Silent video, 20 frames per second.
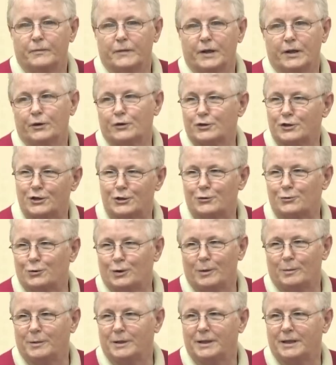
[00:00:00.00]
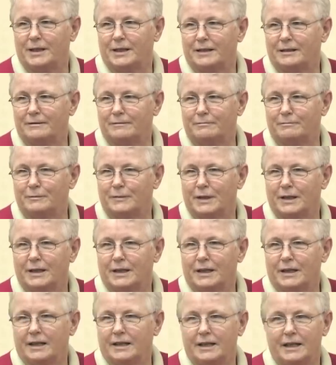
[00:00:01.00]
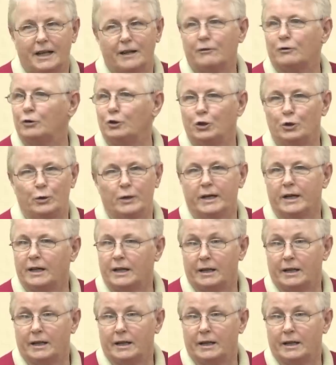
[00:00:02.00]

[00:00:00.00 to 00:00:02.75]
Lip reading: here's this woman that never knew,